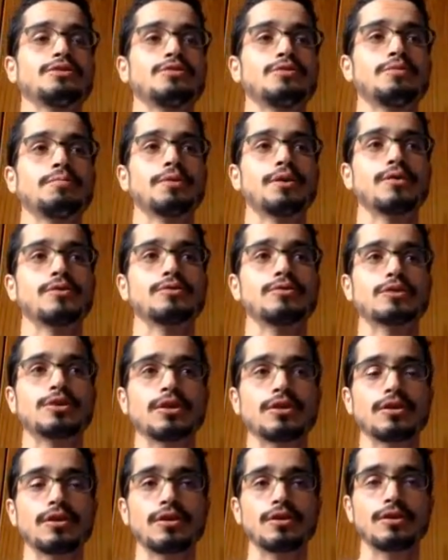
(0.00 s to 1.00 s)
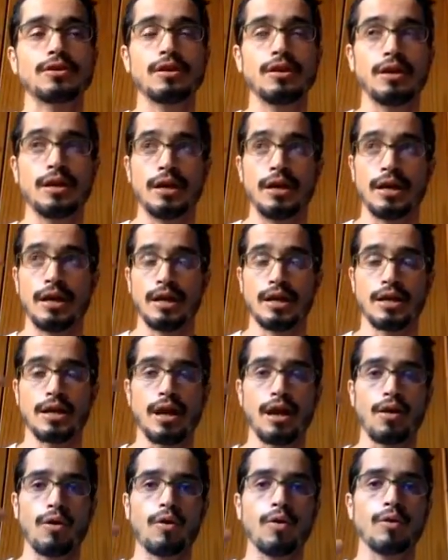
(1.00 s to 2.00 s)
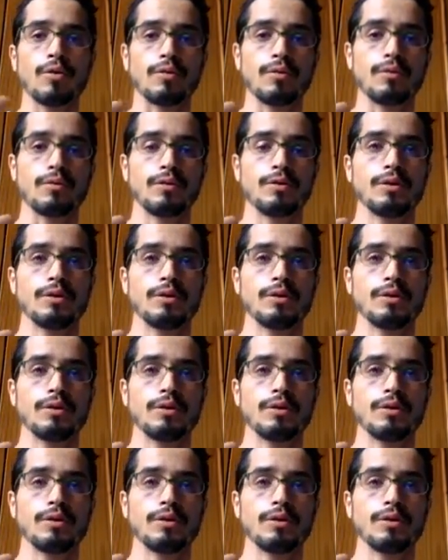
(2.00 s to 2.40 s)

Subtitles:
to be considered in a whole,